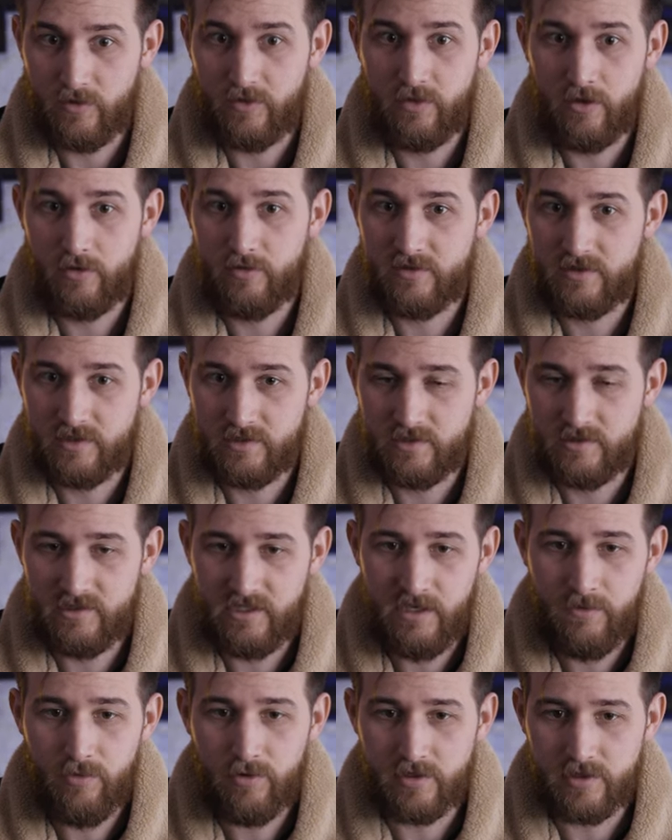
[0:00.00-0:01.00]
with those
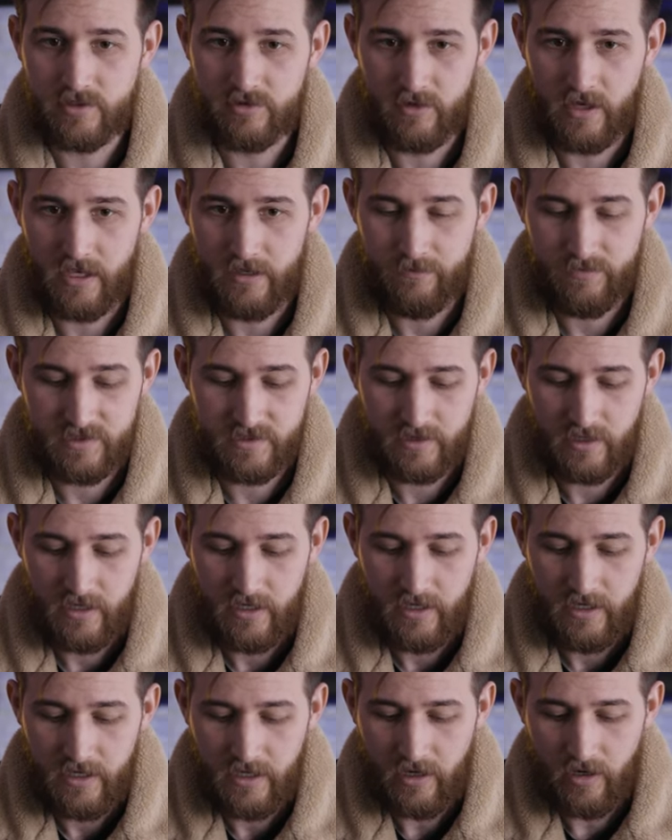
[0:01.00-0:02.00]
zebra stripes
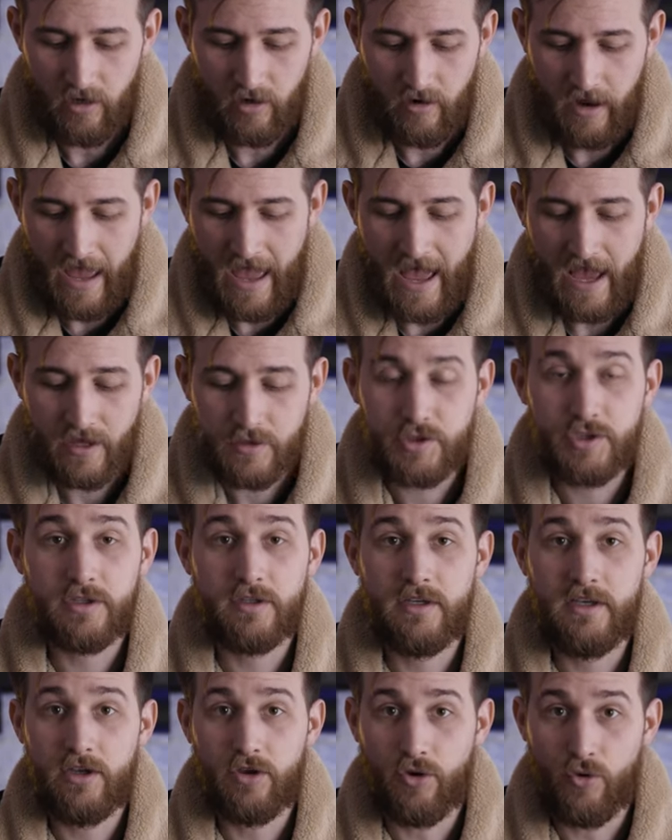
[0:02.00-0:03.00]
are
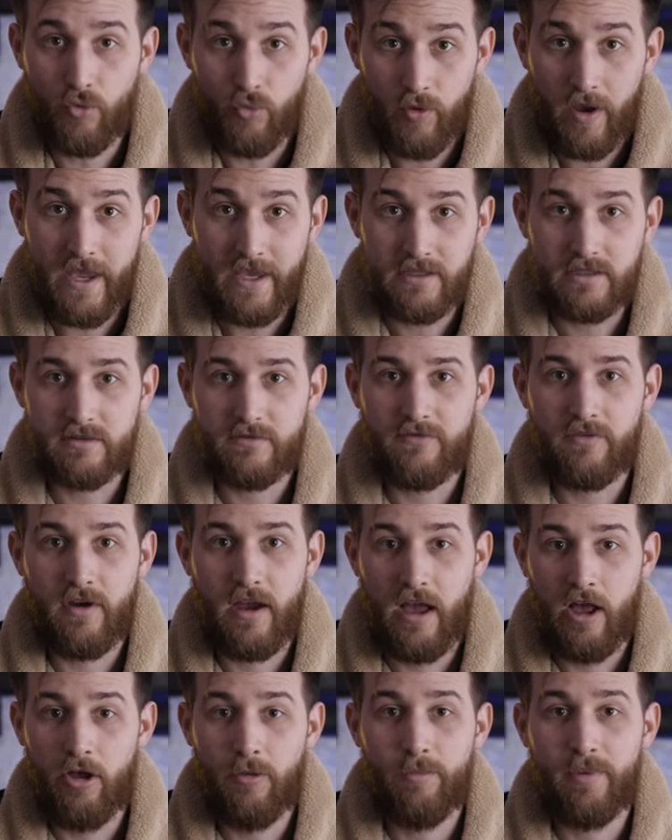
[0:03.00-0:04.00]
actually great for
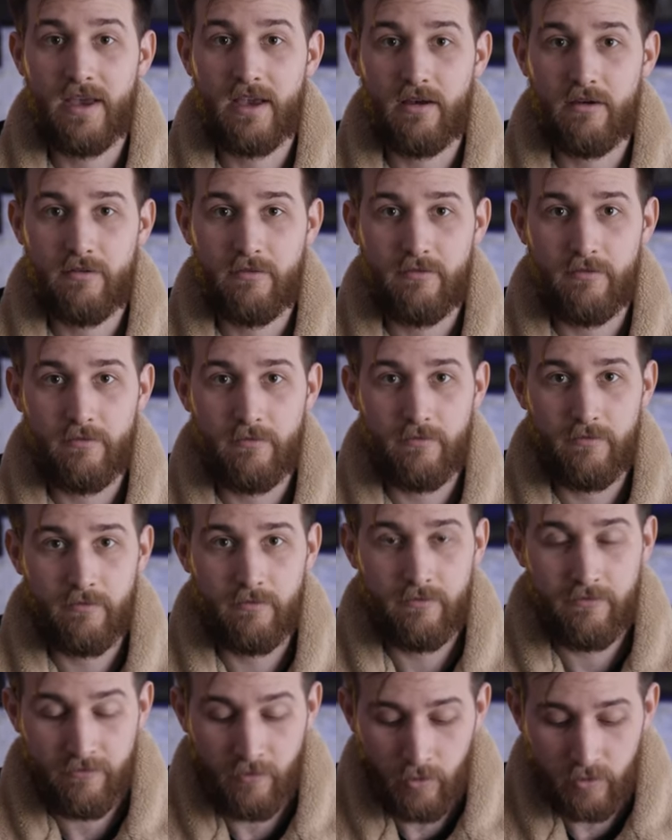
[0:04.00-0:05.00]
helping
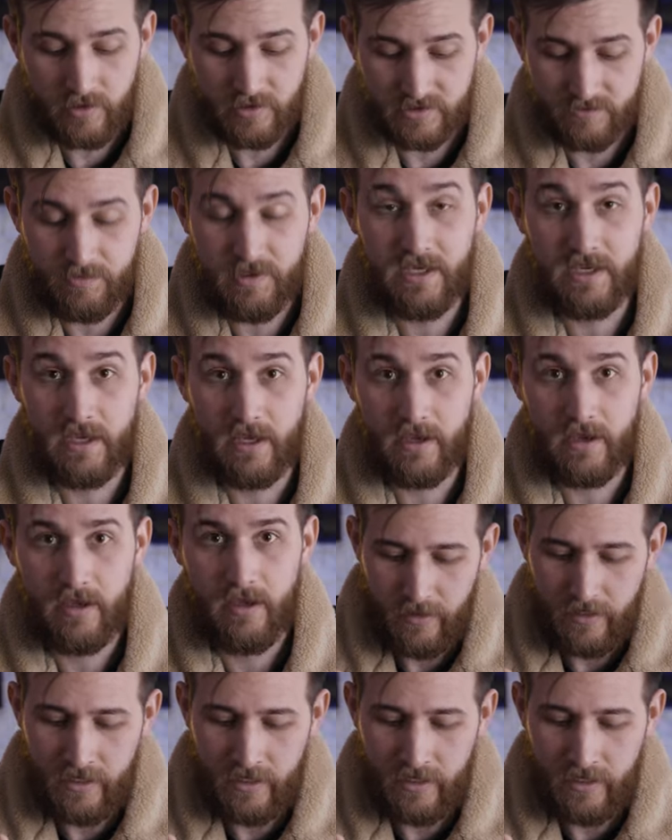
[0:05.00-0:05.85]
focus peaking.